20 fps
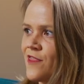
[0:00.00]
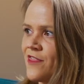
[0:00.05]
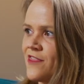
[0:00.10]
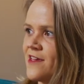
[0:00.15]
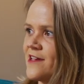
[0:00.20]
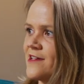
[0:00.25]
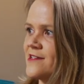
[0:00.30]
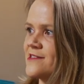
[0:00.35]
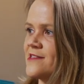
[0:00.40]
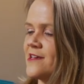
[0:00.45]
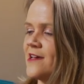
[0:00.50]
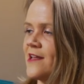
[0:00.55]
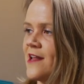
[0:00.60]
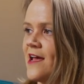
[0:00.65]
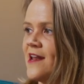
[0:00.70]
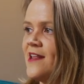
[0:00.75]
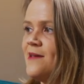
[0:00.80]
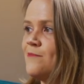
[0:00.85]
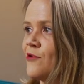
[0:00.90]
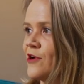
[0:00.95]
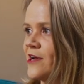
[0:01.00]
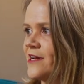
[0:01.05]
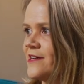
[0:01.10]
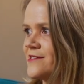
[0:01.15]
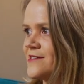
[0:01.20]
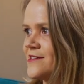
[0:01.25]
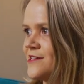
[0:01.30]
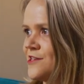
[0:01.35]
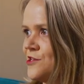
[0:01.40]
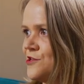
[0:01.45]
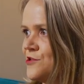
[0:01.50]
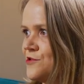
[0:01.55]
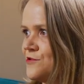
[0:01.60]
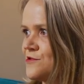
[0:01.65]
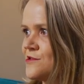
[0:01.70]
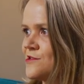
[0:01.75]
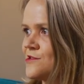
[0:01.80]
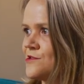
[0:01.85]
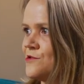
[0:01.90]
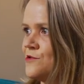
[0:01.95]
things that any brand can
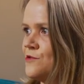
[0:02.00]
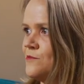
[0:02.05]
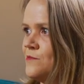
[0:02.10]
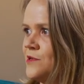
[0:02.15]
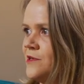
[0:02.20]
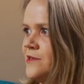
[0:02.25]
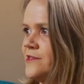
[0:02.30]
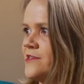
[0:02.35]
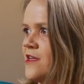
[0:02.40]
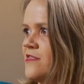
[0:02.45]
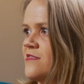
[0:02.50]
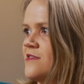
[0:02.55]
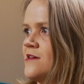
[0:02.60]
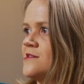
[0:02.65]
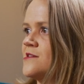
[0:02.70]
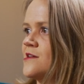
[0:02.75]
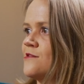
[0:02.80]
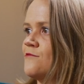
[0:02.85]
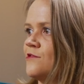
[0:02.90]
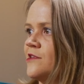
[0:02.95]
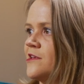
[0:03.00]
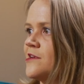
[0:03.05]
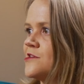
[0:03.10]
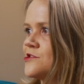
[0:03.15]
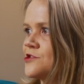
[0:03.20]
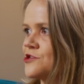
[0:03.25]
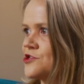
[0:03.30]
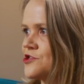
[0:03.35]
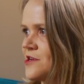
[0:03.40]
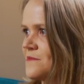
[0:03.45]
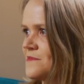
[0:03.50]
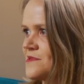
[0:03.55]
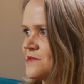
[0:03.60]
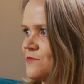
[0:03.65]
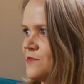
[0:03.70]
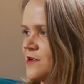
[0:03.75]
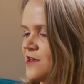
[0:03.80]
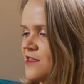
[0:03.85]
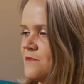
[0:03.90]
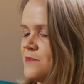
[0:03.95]
use to build authentic relationships
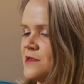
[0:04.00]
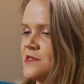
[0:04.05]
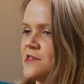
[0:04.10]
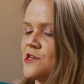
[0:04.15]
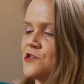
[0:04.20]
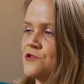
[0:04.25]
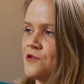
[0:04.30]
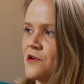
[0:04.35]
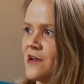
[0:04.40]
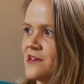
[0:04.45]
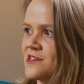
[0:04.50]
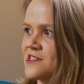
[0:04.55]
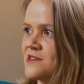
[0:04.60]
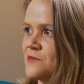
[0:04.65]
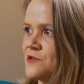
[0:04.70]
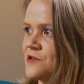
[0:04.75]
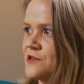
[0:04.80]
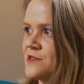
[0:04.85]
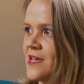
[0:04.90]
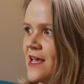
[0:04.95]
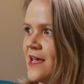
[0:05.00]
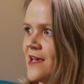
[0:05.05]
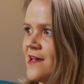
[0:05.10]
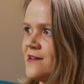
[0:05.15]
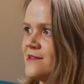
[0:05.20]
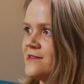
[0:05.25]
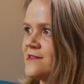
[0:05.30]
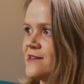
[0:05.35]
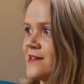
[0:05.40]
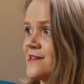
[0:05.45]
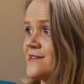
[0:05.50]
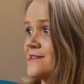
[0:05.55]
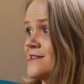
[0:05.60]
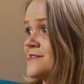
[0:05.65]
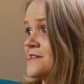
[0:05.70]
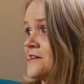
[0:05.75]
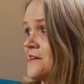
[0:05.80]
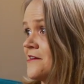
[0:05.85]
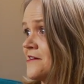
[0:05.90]
with potential customers and existing